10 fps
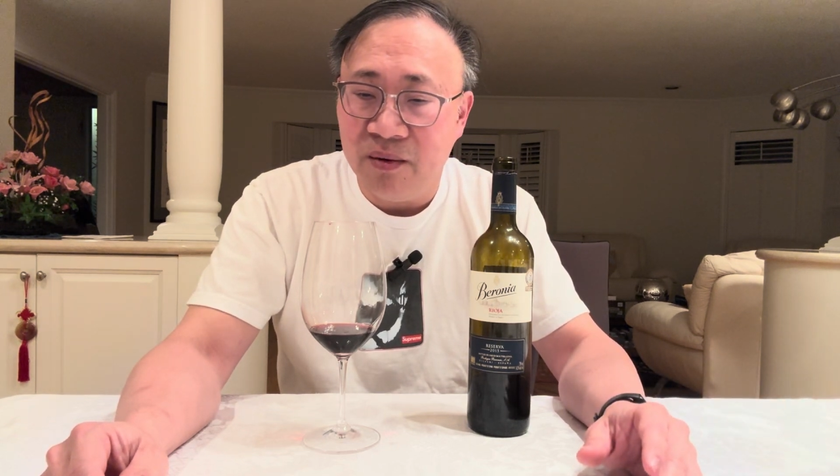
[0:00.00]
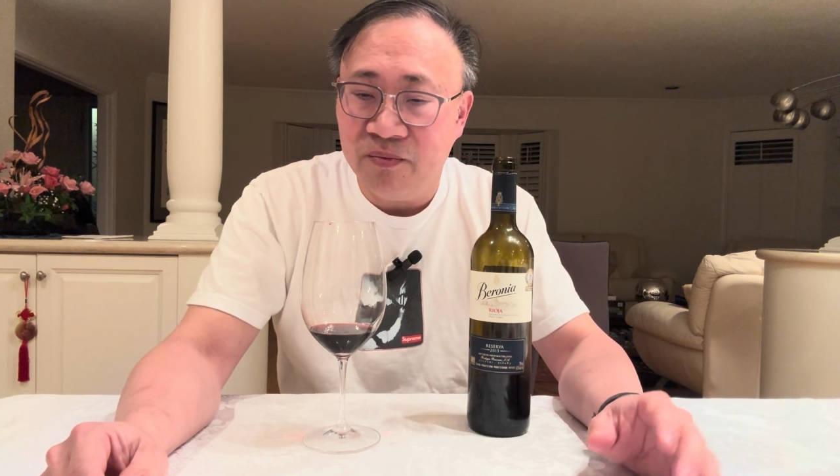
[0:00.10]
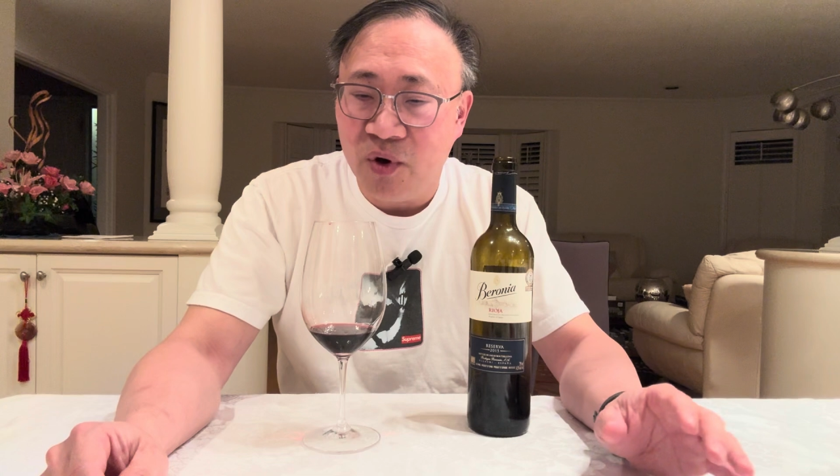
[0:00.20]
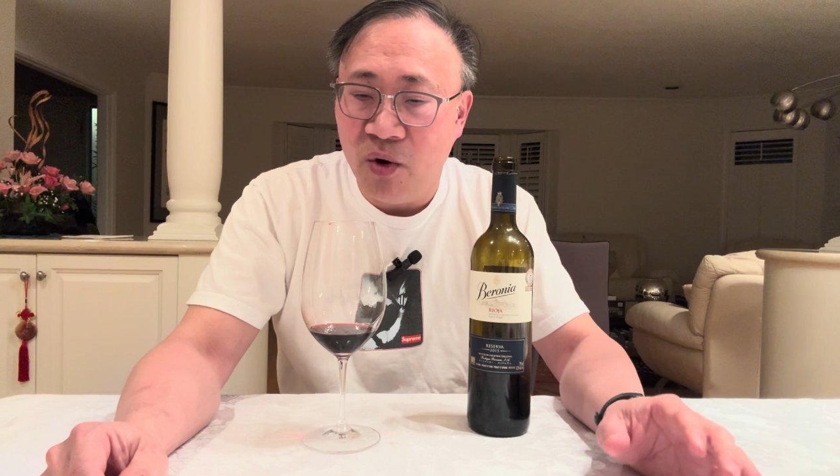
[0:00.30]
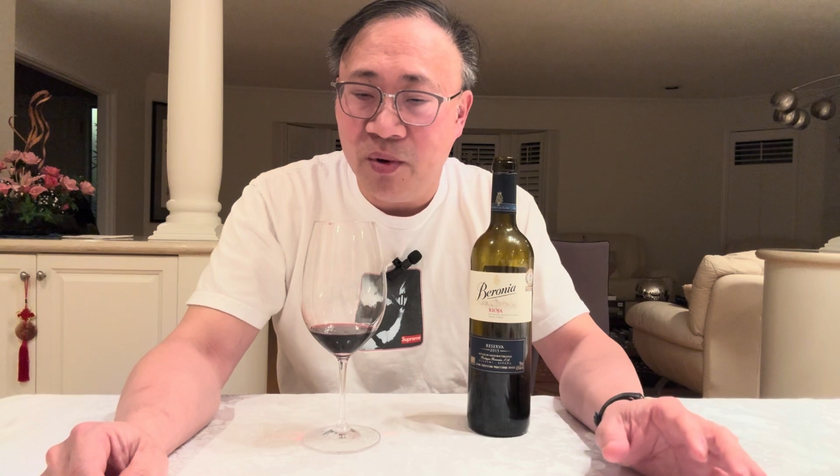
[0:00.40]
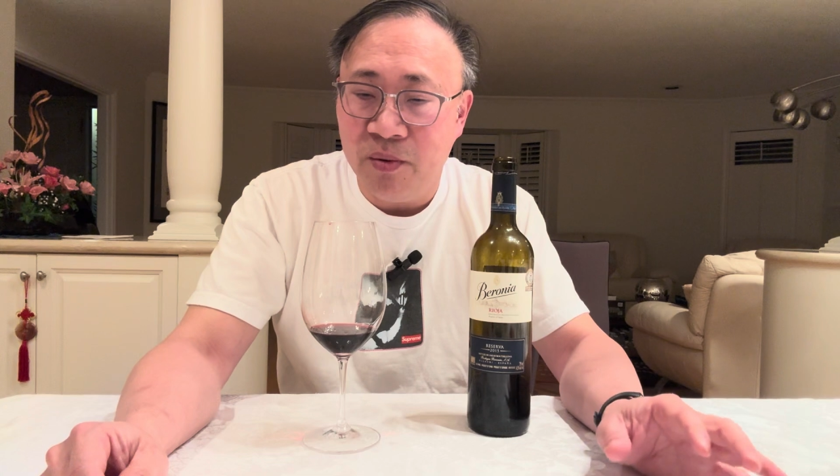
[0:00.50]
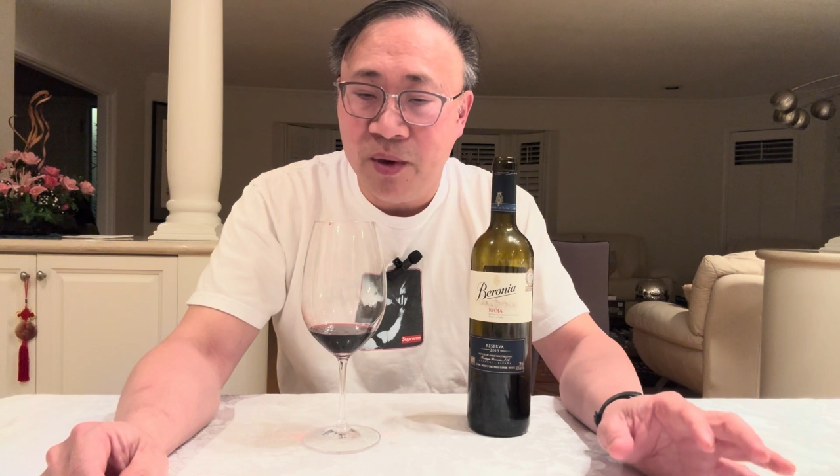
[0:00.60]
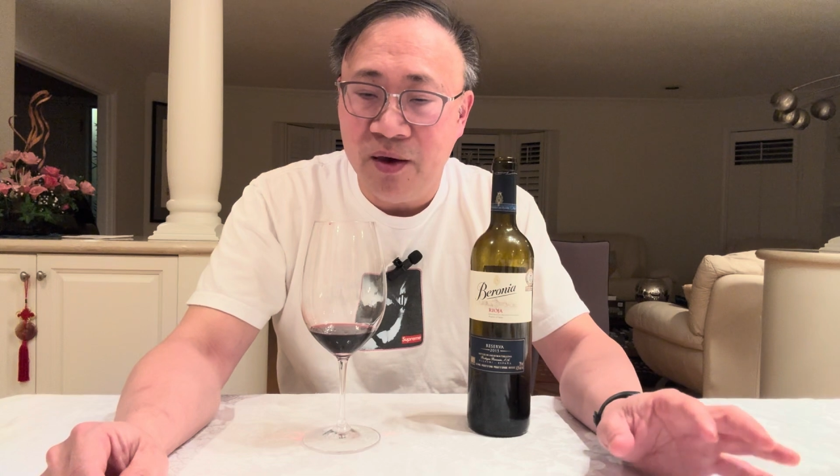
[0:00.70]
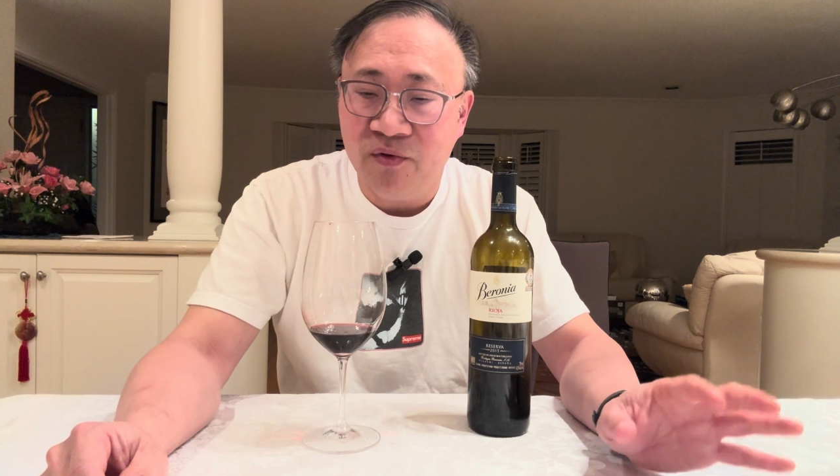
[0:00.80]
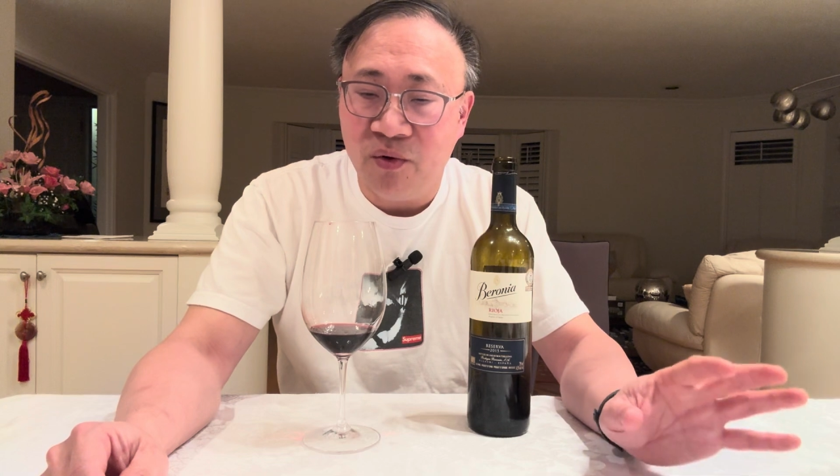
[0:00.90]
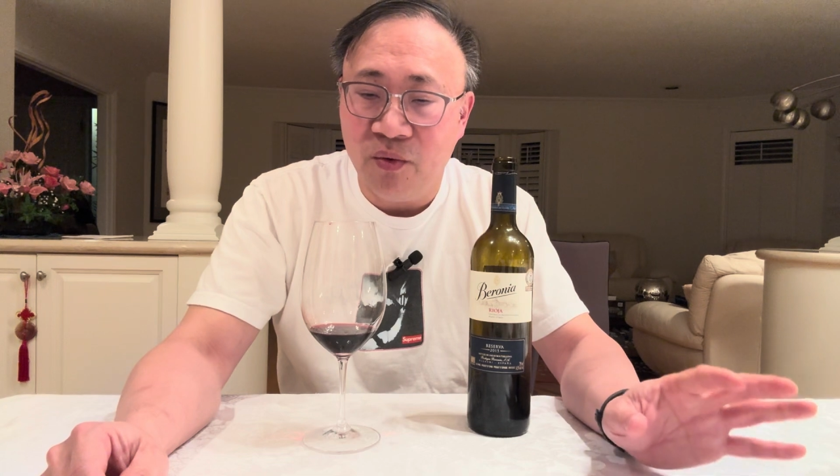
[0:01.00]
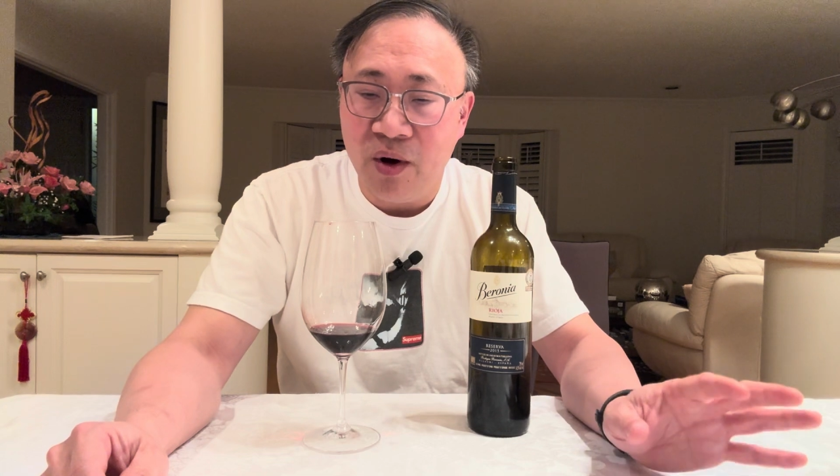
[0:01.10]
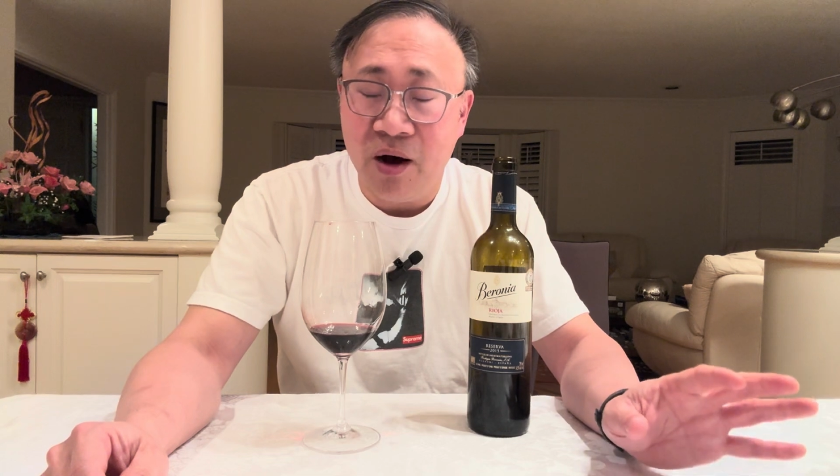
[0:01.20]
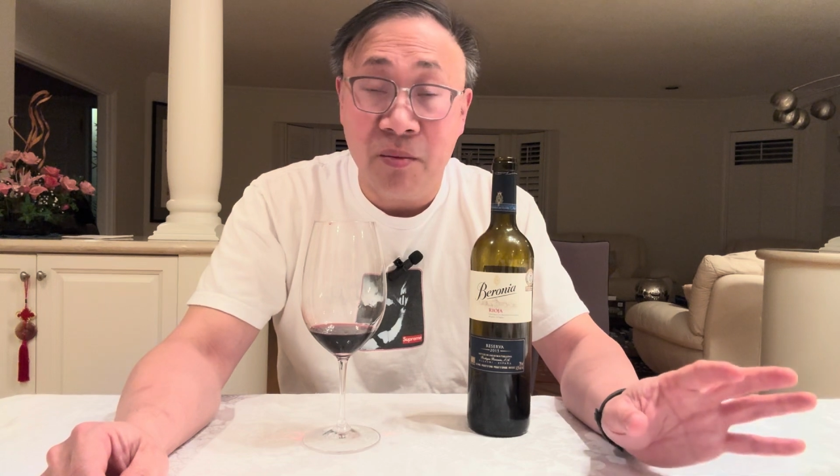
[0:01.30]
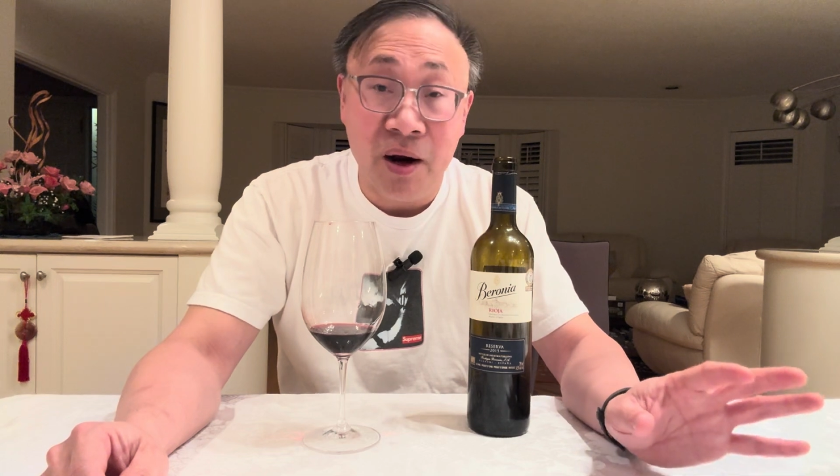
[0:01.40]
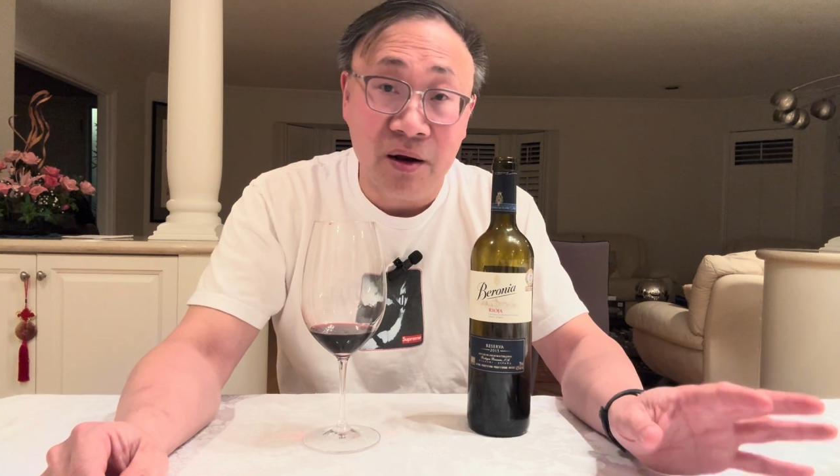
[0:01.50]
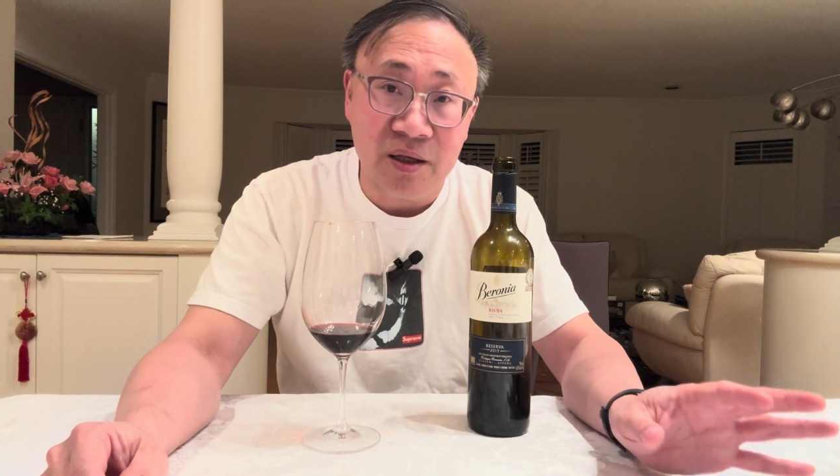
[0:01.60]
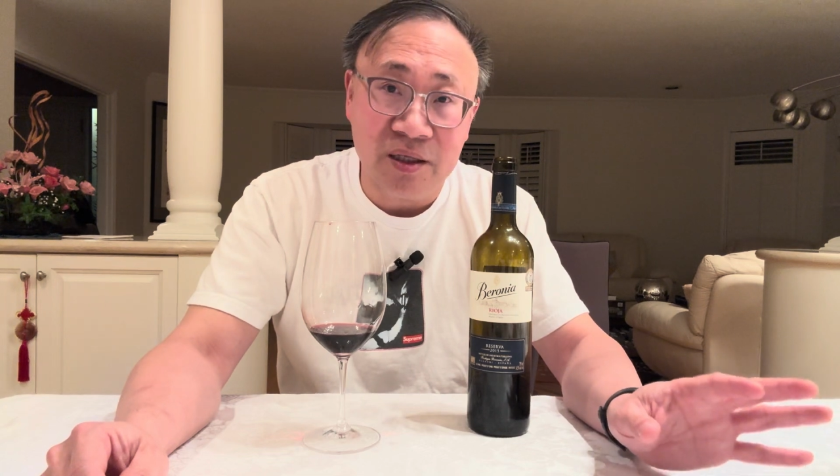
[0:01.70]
Kobe beef or American